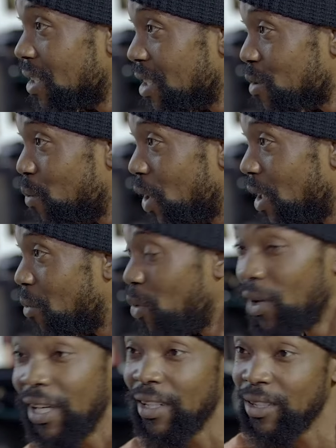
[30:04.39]
this Burna
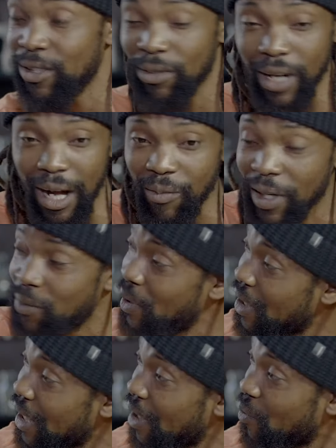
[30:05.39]
Boy to come and
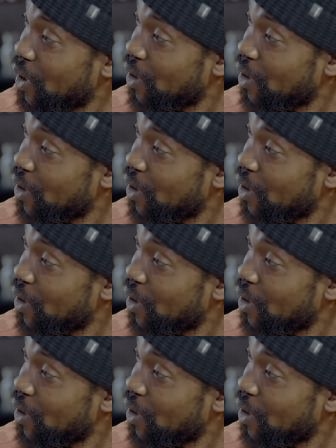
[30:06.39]
be there,